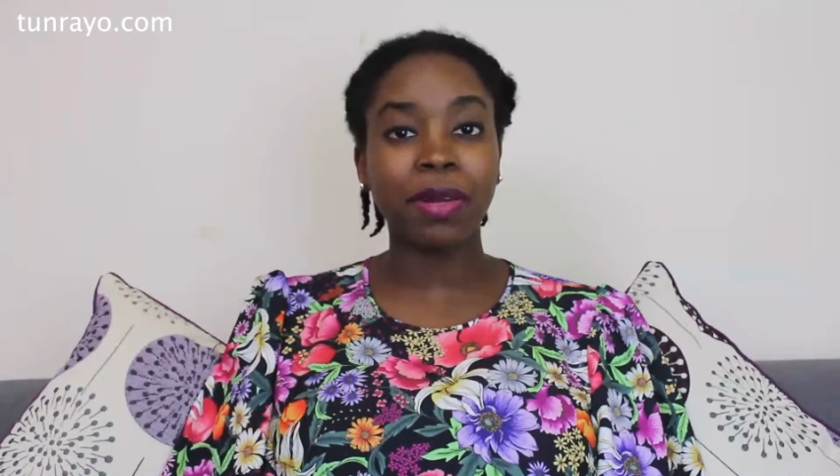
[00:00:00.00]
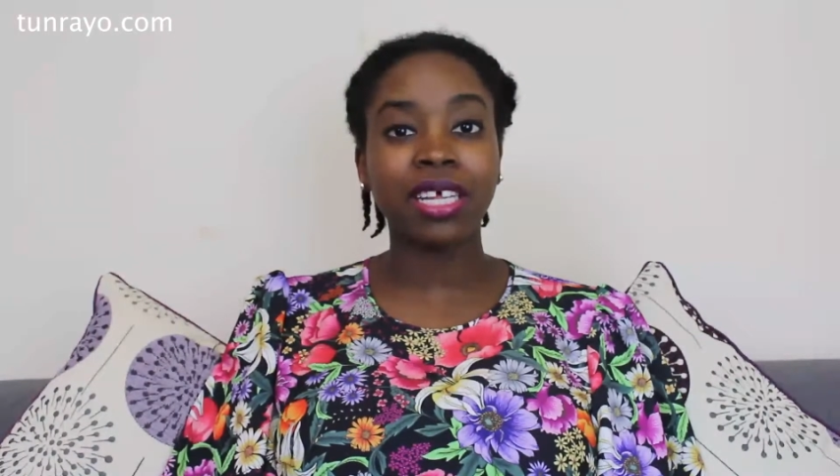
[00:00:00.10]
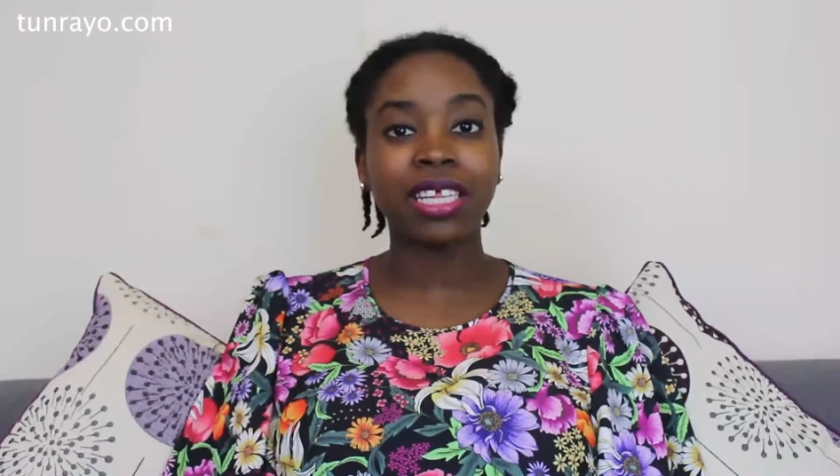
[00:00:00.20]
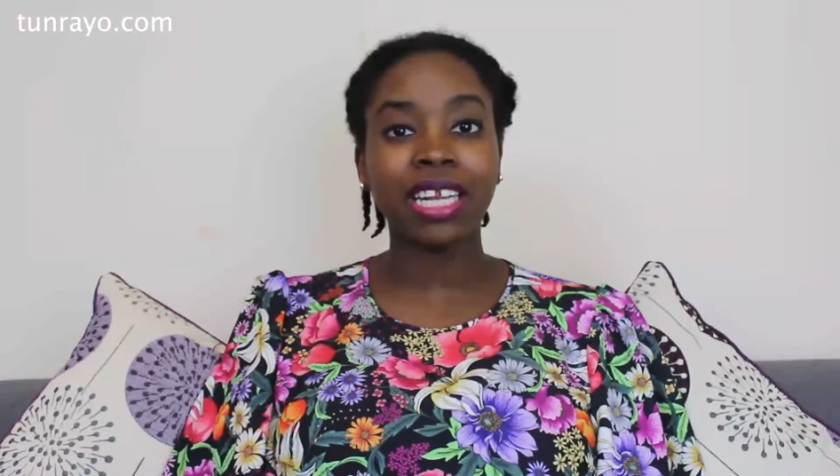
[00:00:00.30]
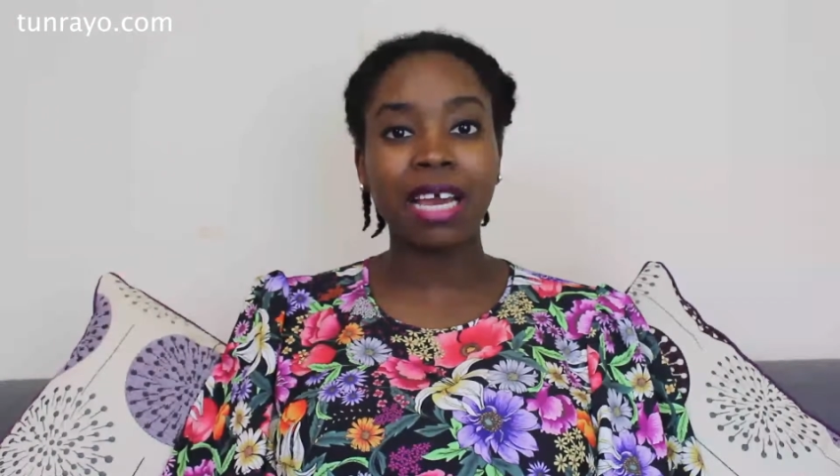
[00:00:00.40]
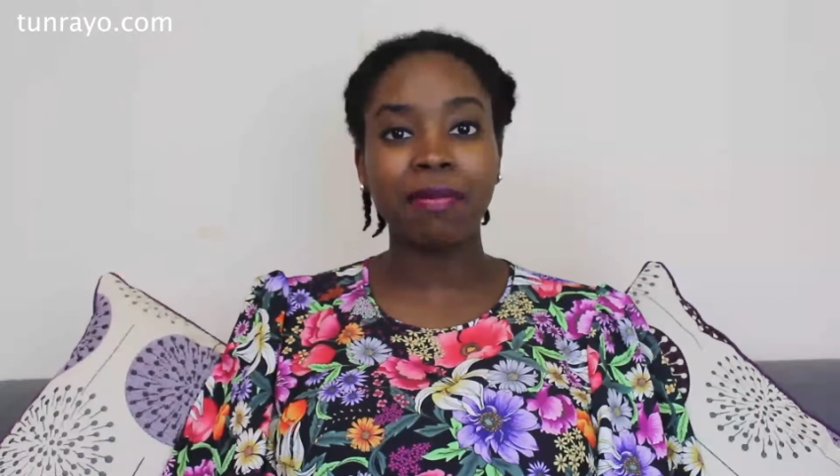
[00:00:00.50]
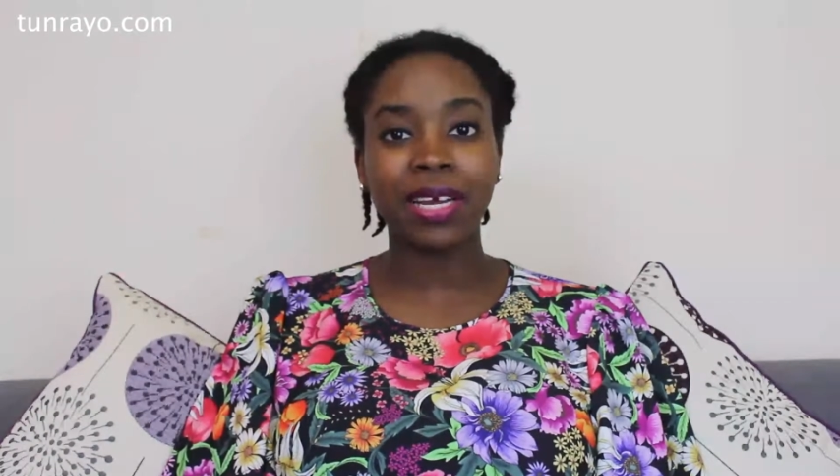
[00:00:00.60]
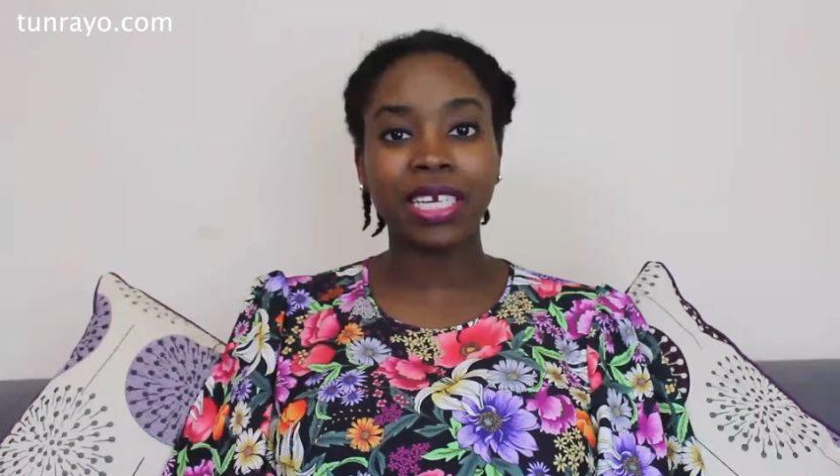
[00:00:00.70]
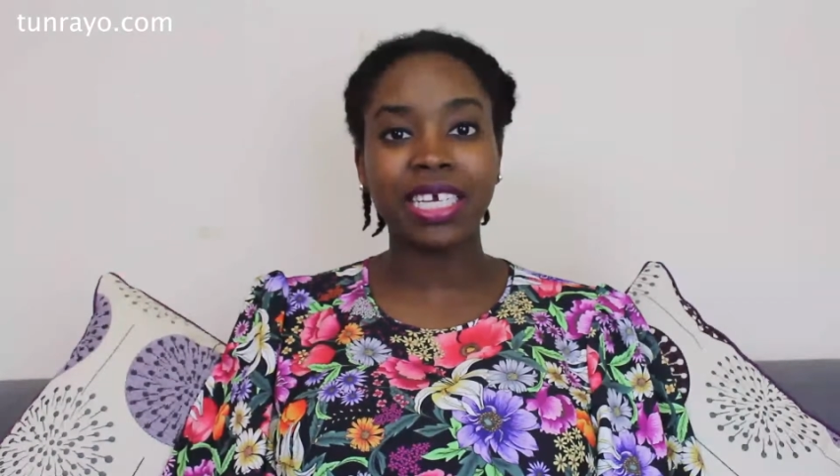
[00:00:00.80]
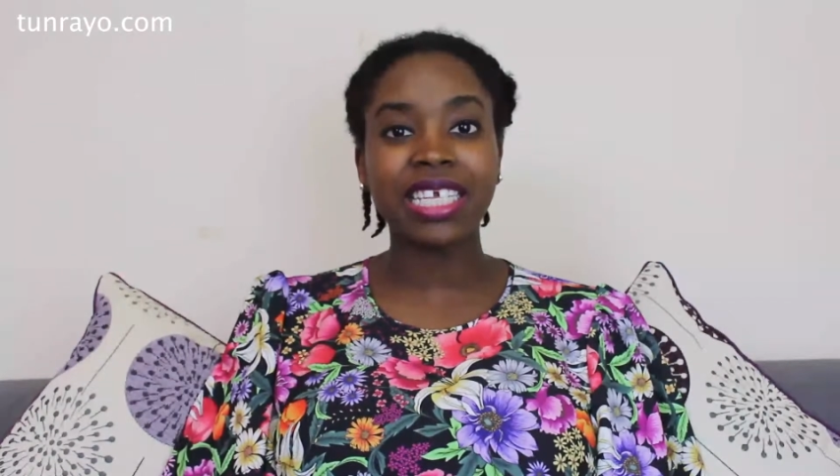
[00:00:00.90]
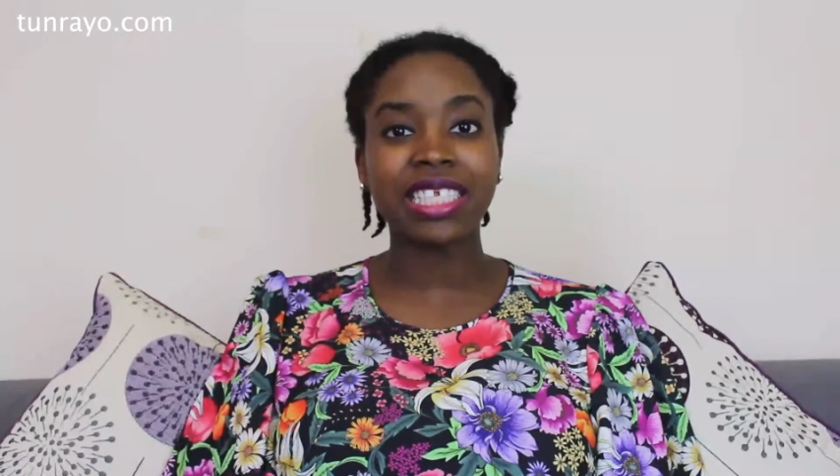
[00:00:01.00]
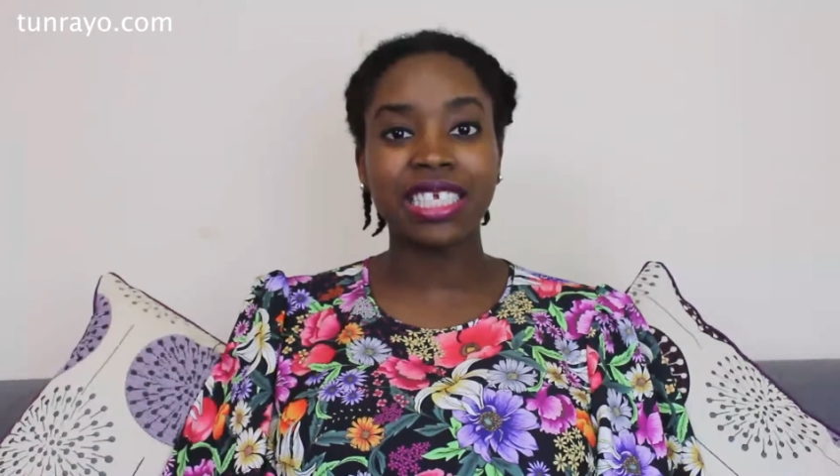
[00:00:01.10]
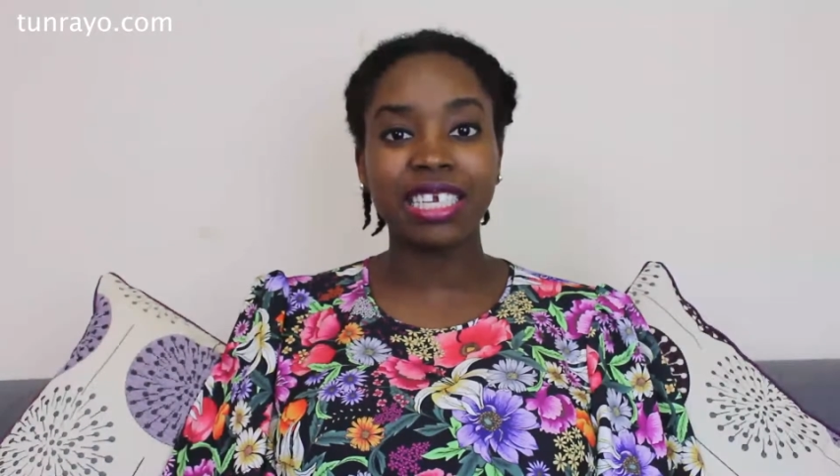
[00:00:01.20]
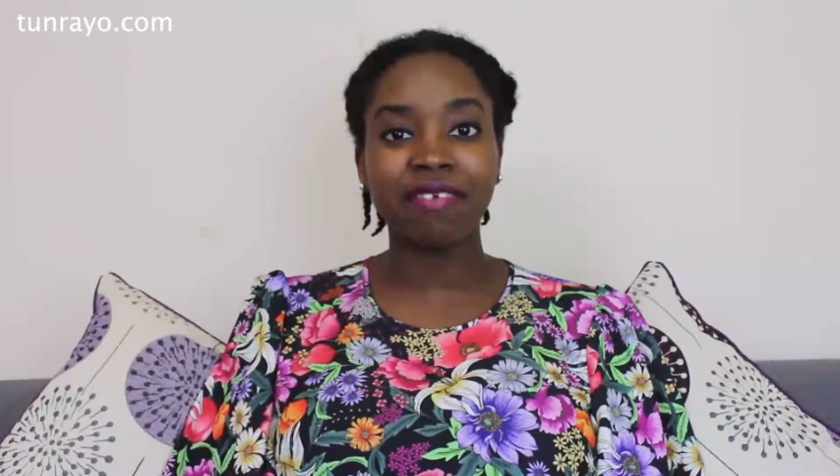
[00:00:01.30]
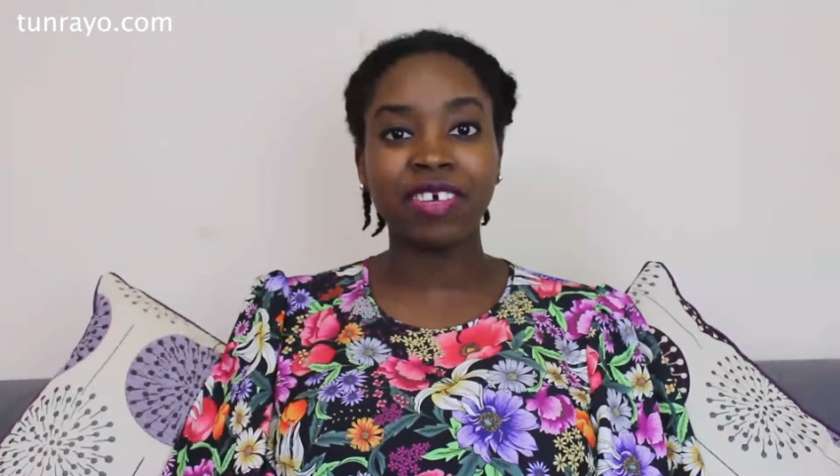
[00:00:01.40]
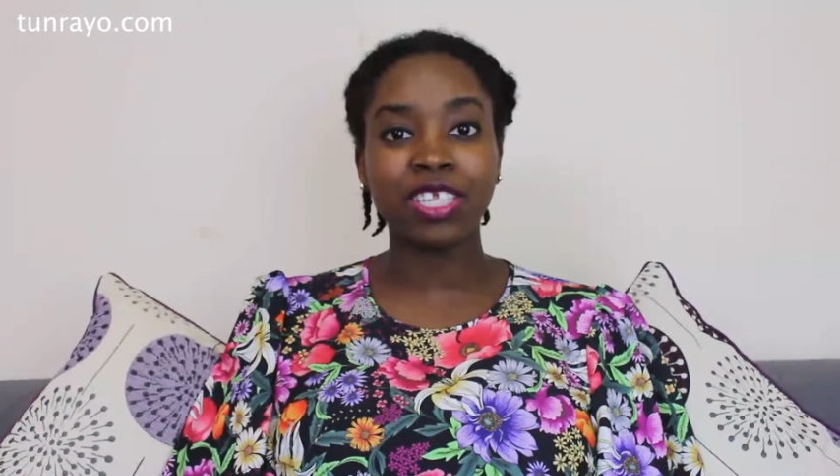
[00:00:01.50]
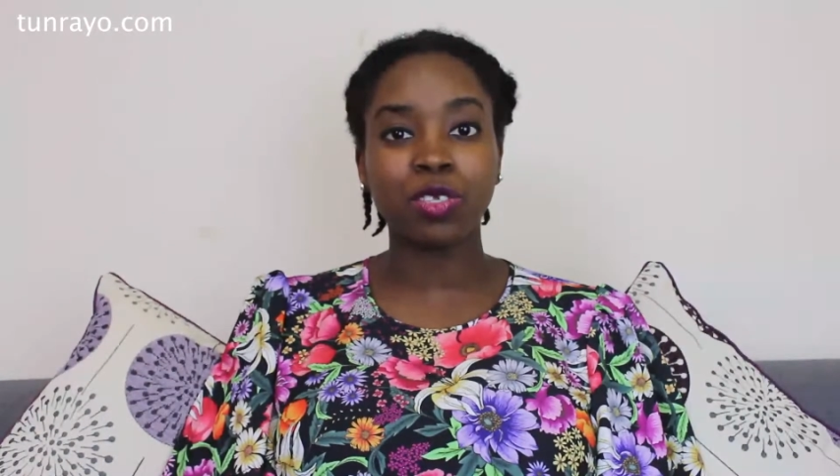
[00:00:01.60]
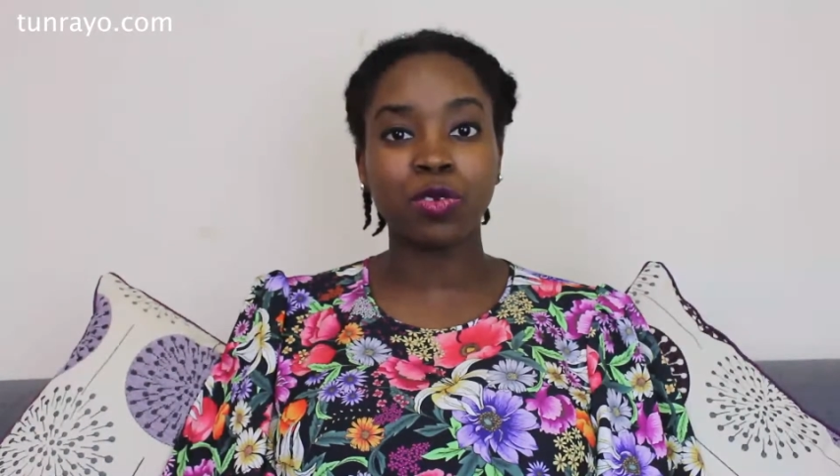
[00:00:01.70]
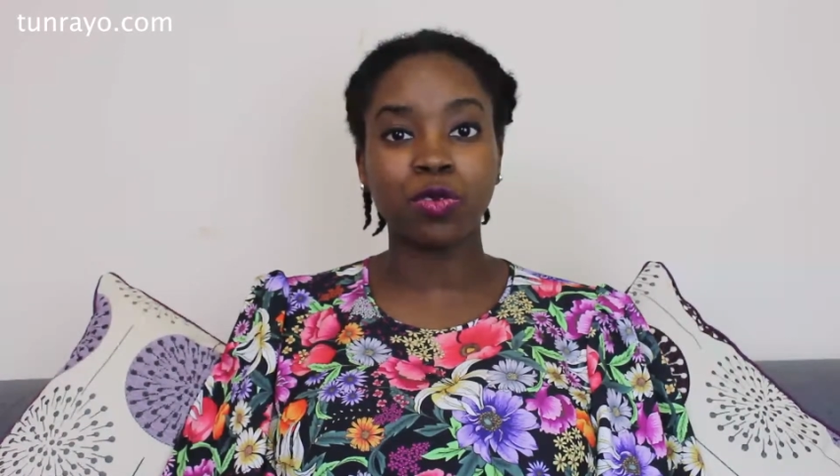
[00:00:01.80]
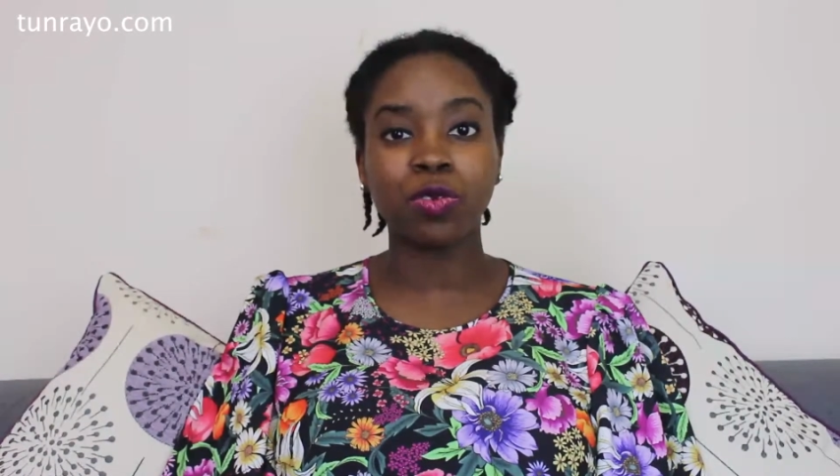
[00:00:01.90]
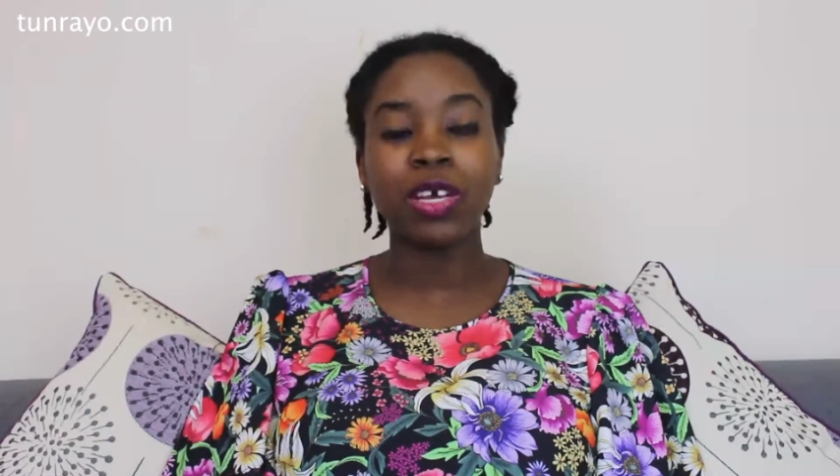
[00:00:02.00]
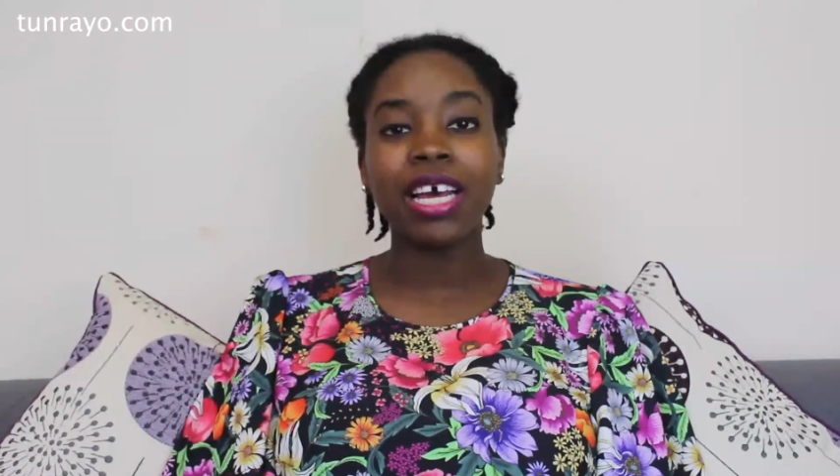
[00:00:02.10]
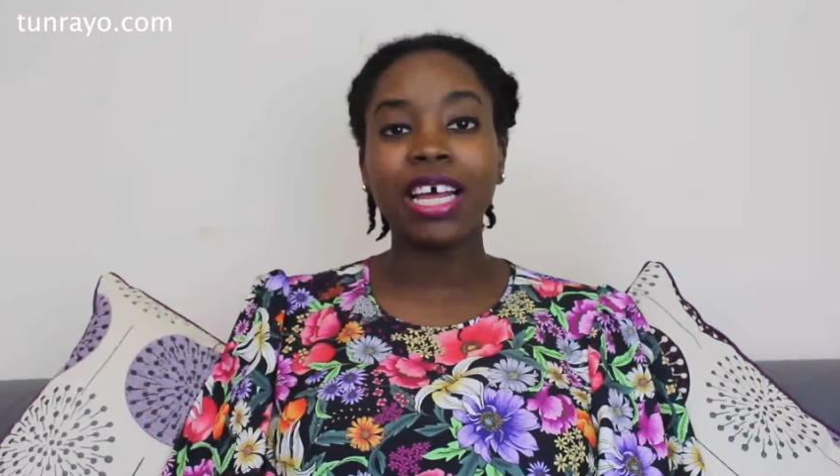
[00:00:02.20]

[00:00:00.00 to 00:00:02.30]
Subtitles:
another library and it gets delivered to